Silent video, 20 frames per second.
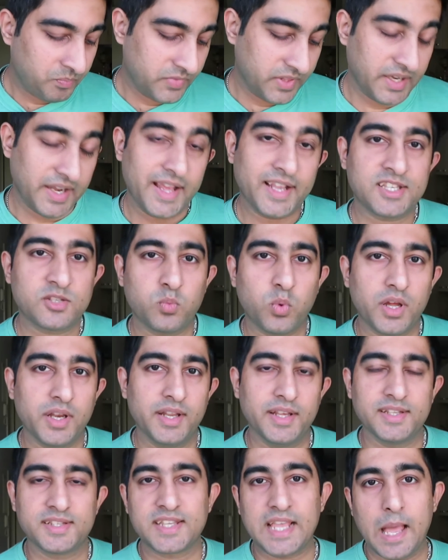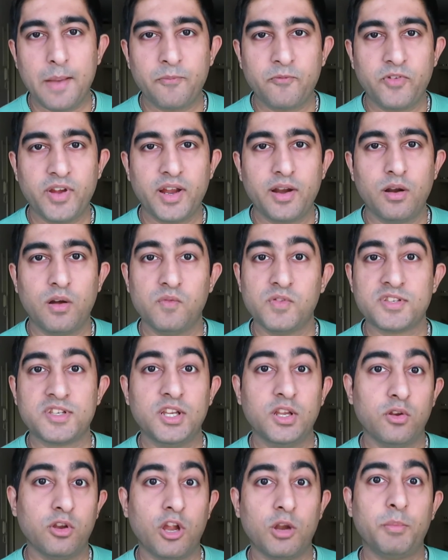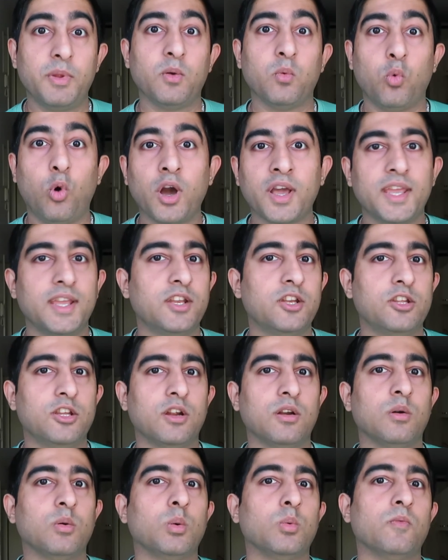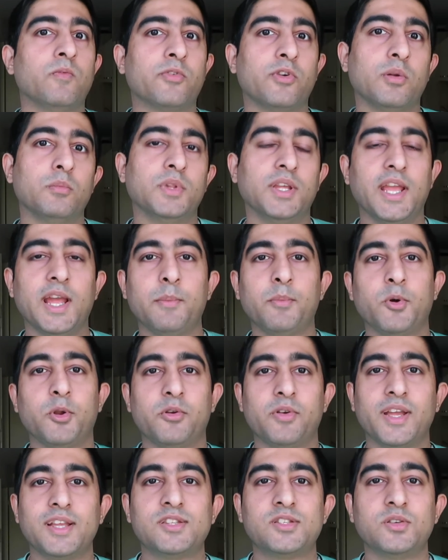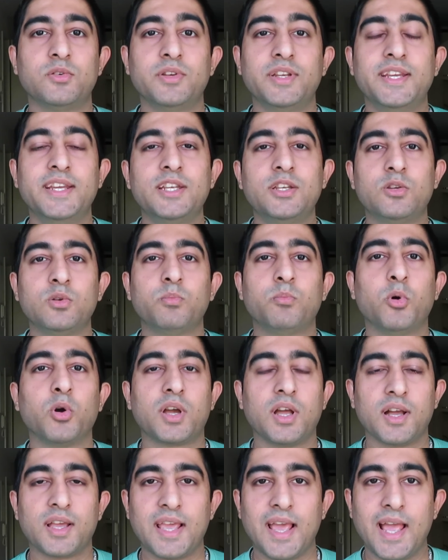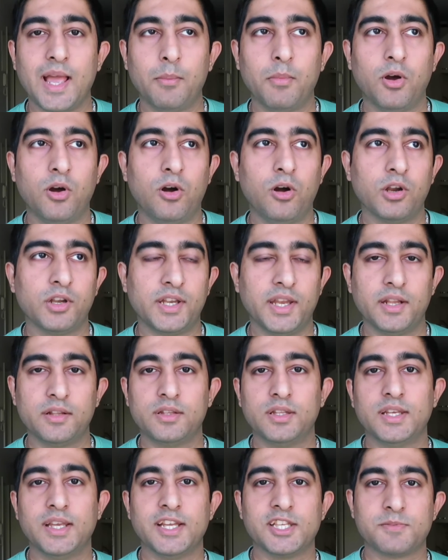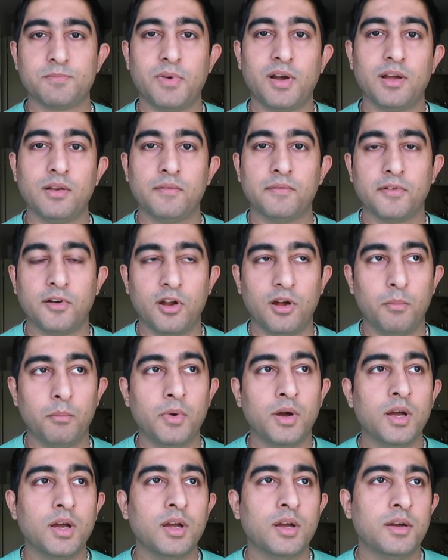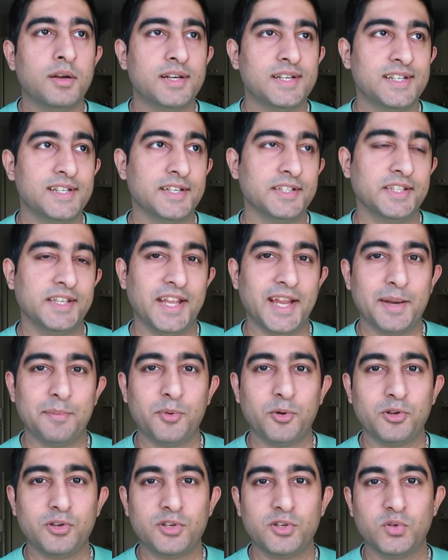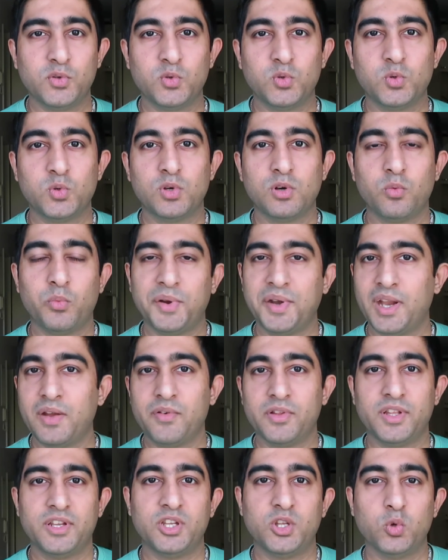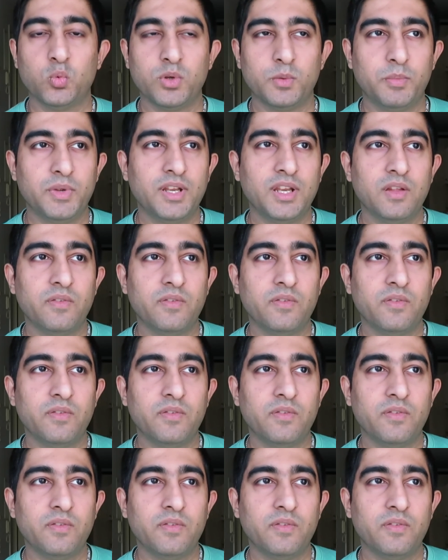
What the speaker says: The next one is cab fare. Obviously, you'll not be walking to your home from the airport, right? So you need to book a cab or take the S-Bahn from the airport to wherever that you would be